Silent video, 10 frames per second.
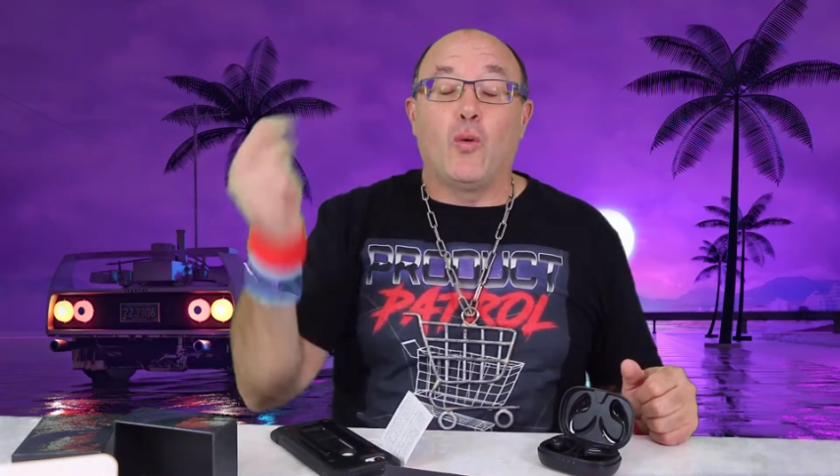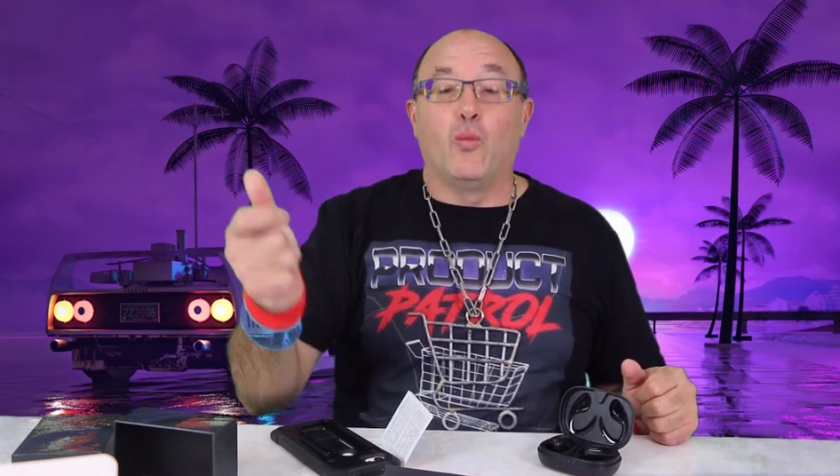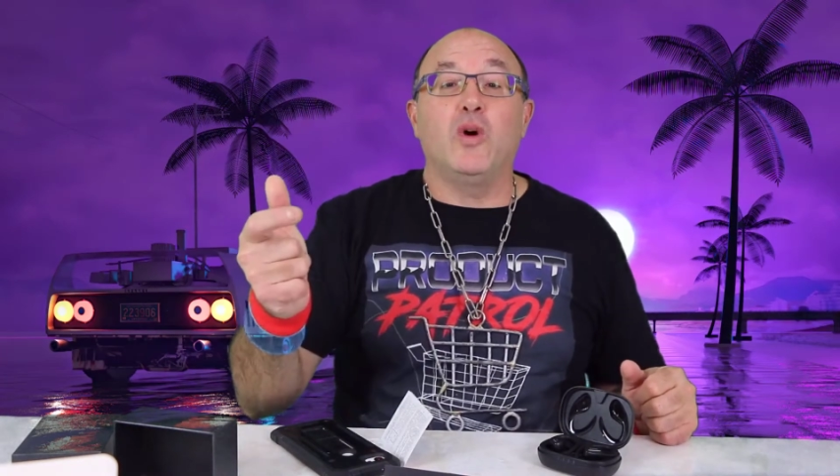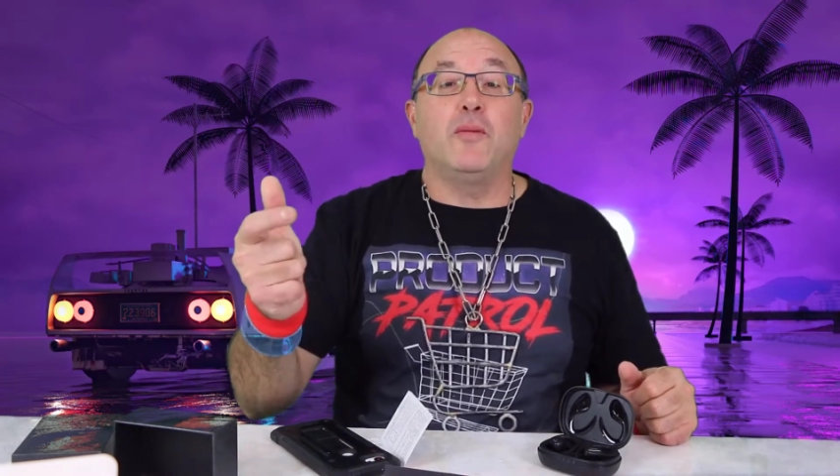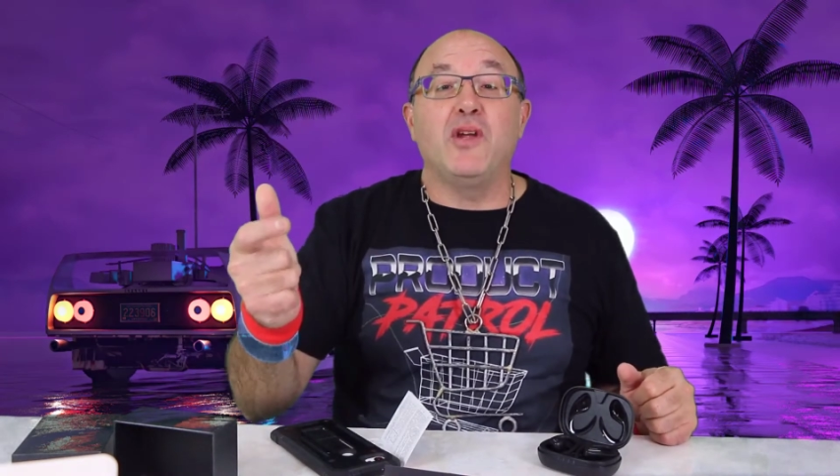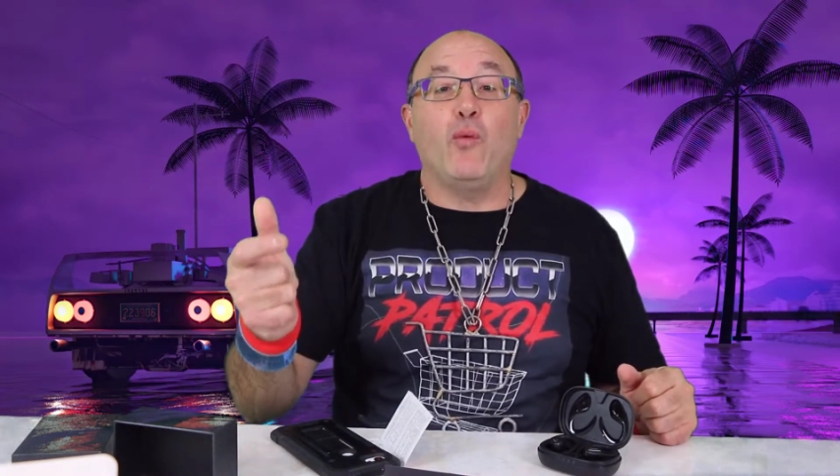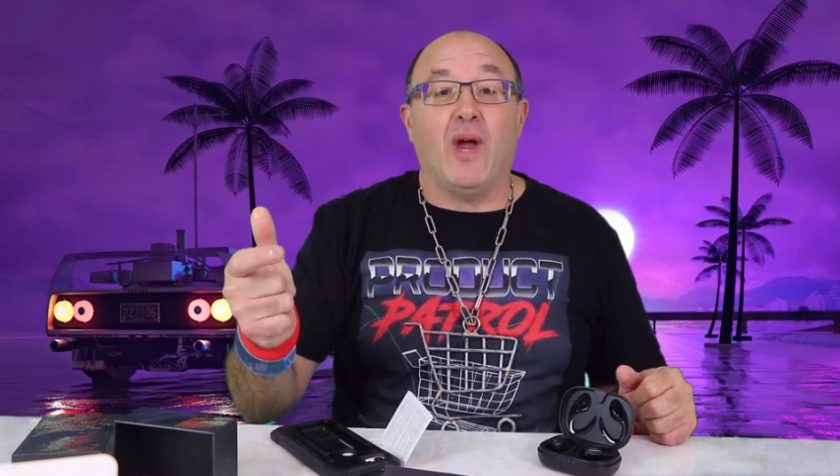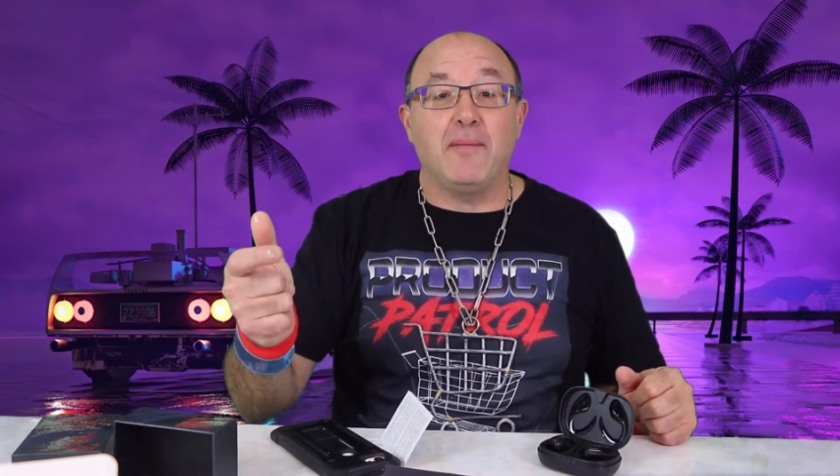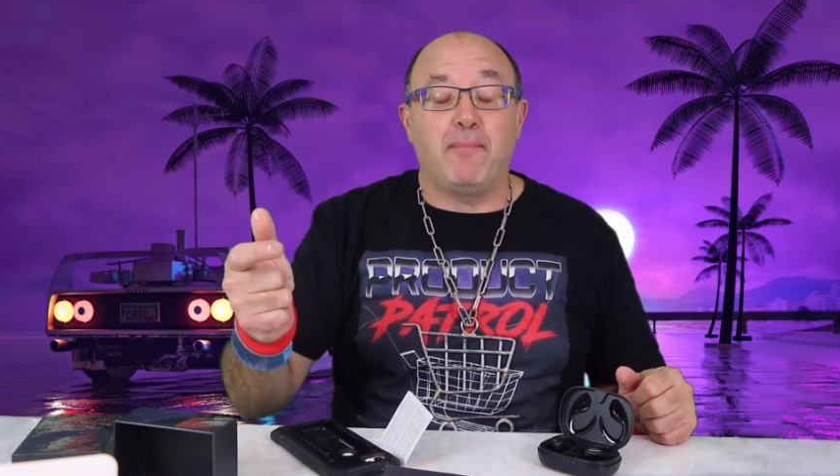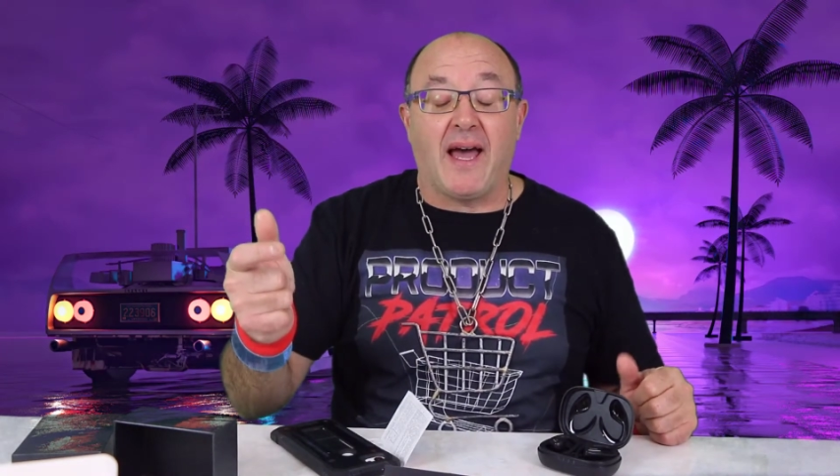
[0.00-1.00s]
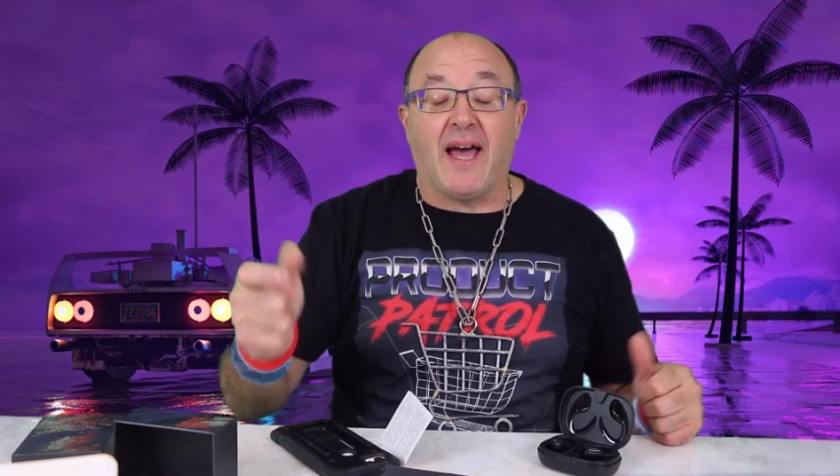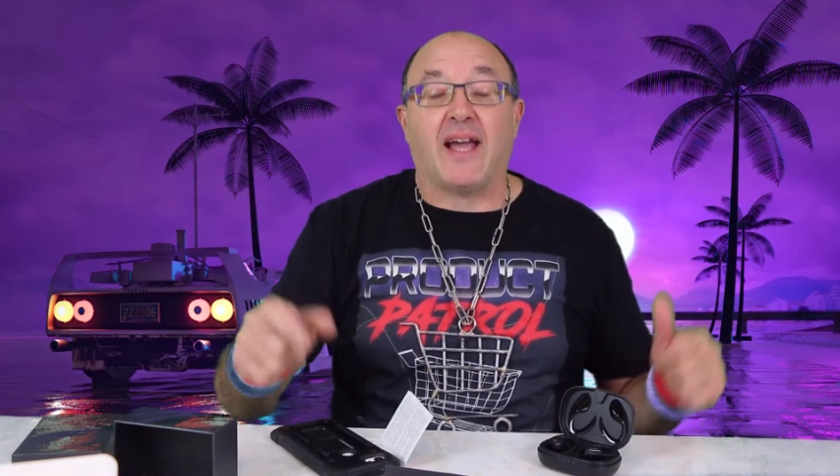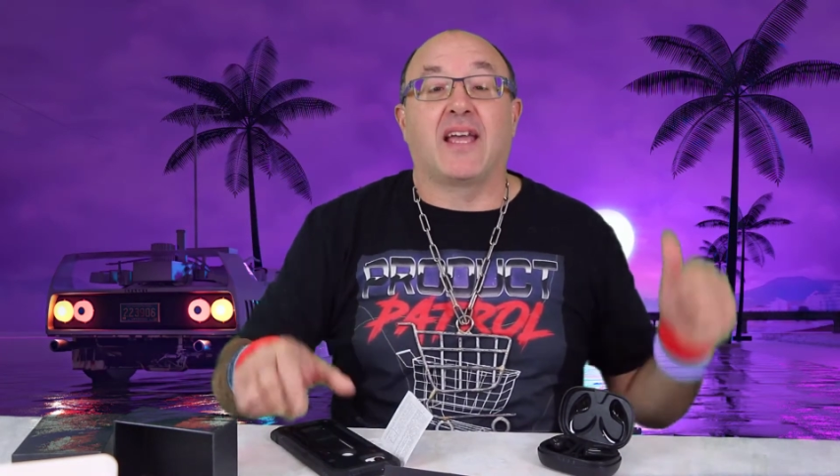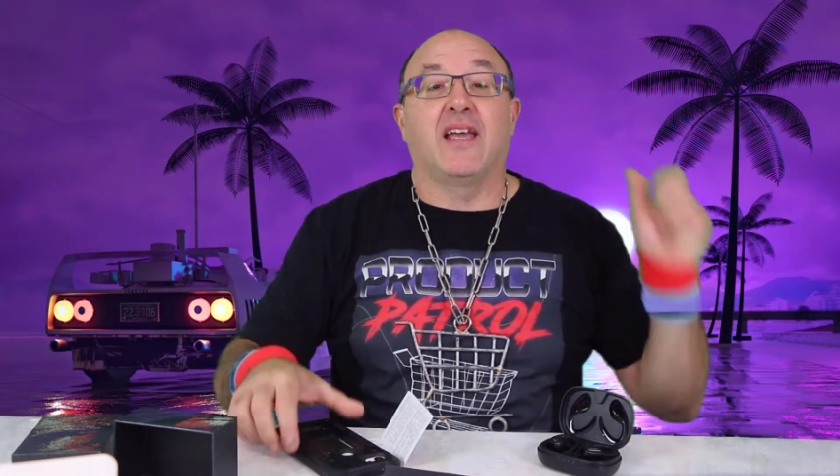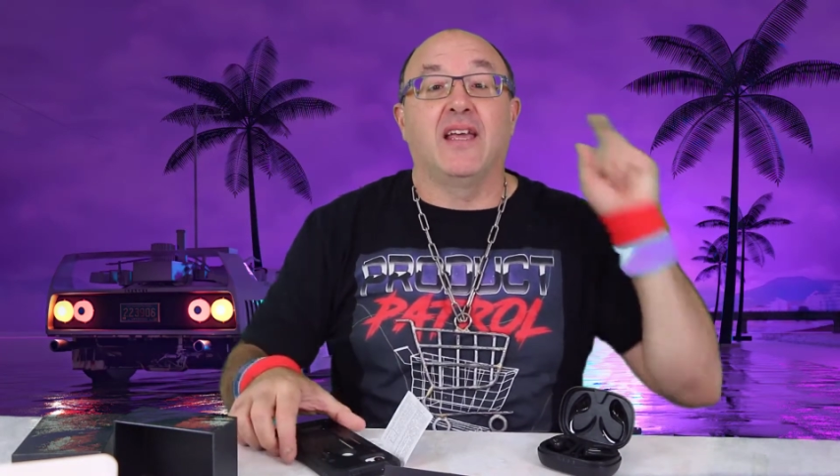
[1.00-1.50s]
we'll be right
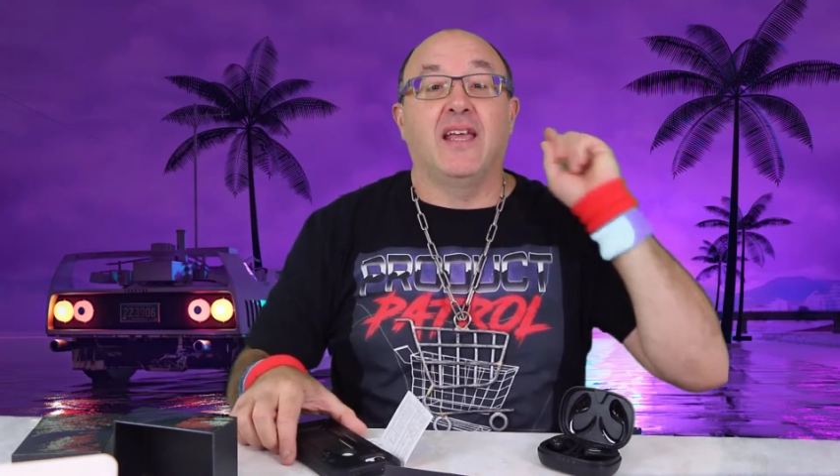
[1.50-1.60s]
back